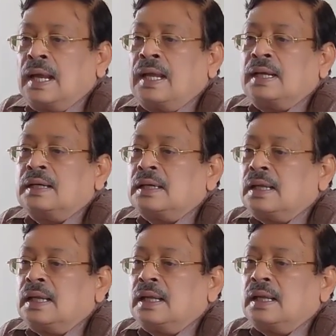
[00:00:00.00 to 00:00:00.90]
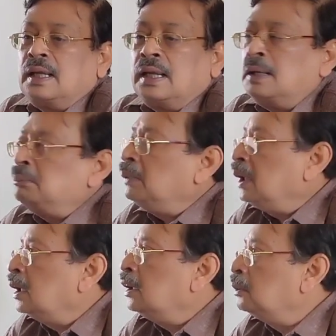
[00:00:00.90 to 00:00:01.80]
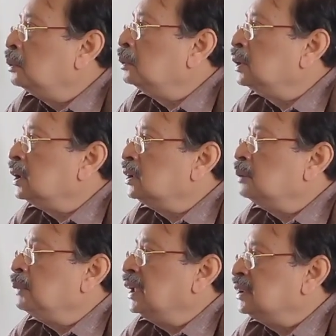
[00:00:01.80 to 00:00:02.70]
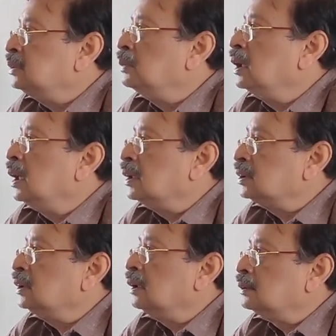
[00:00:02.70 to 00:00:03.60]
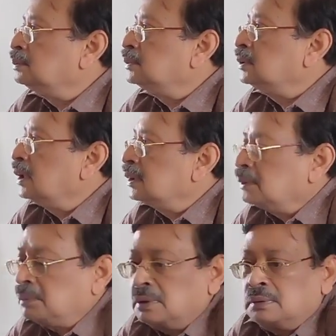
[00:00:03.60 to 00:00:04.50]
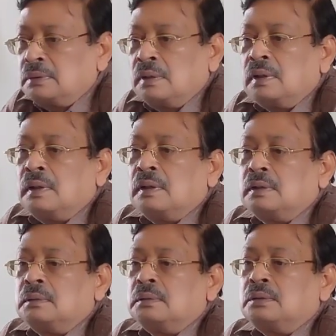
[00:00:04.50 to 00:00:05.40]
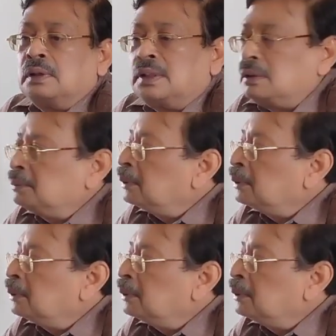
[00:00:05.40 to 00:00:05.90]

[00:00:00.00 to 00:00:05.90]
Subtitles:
and MAO, that is the maximal acid output, that is about 20 to